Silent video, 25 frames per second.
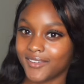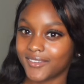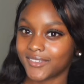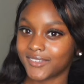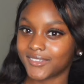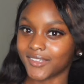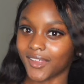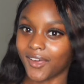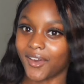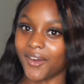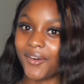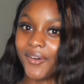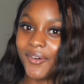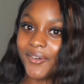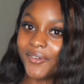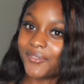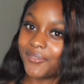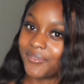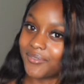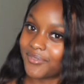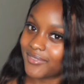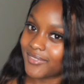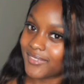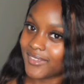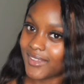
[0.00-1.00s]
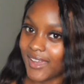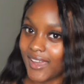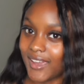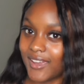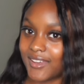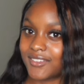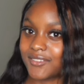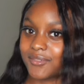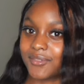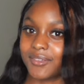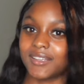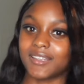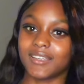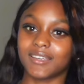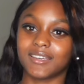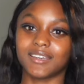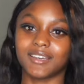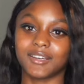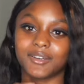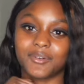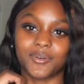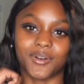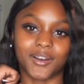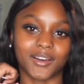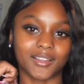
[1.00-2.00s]
So yeah, it's really
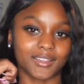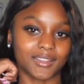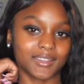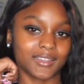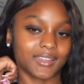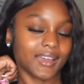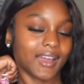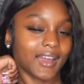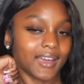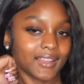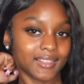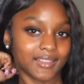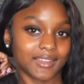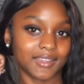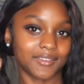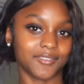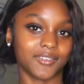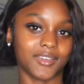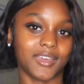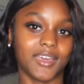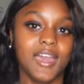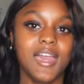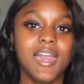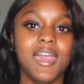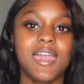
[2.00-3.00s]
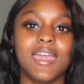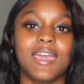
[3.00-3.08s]
good quality. I love it.